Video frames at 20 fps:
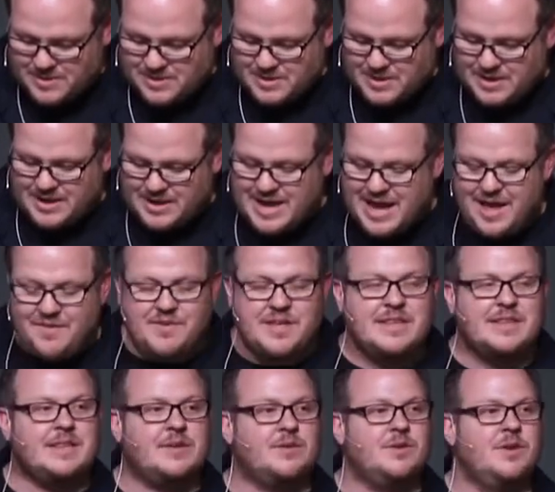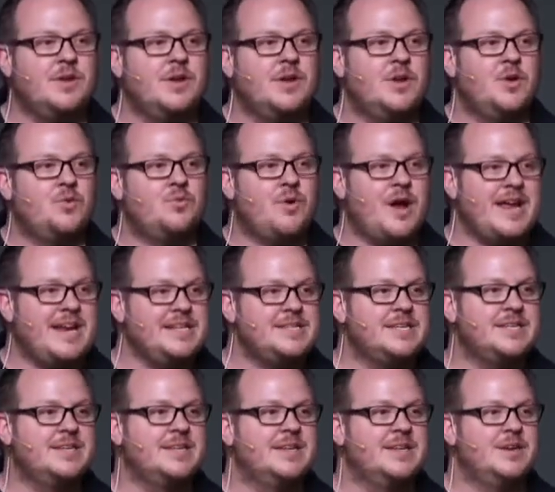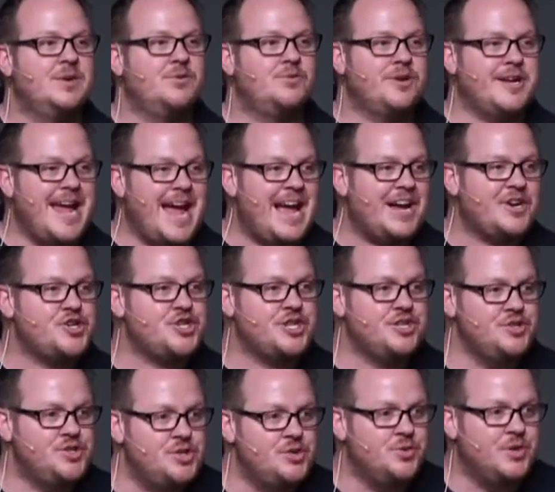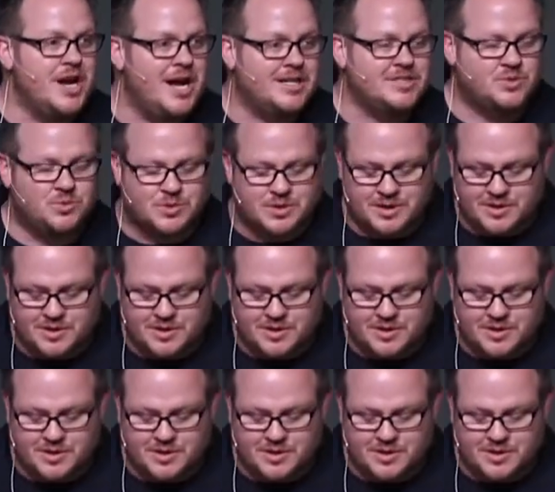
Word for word: and having the right reaction to God's word